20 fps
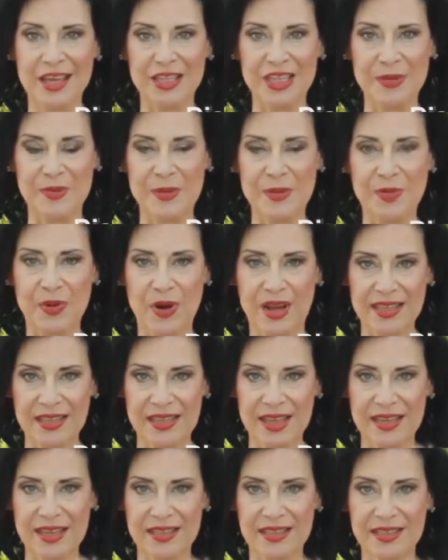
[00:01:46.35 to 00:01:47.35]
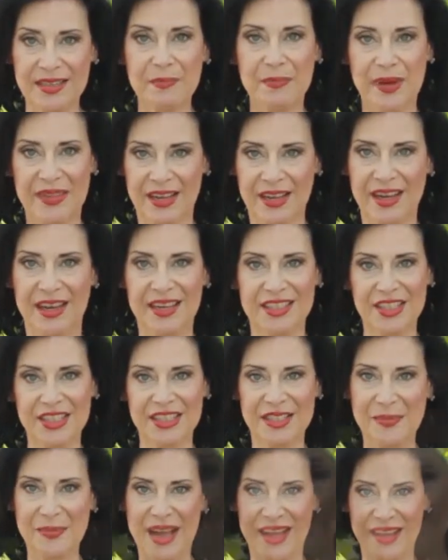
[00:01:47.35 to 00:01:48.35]
to be processed by the
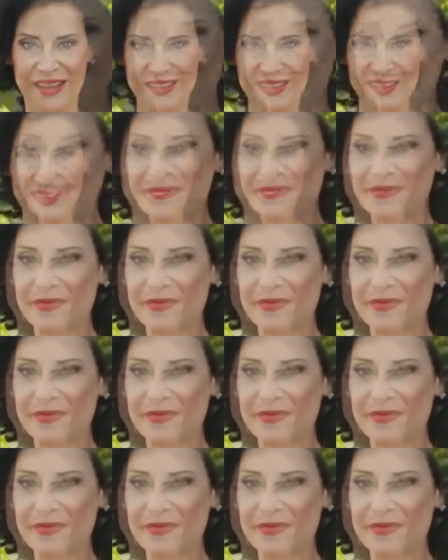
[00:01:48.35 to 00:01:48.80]
conscious mind.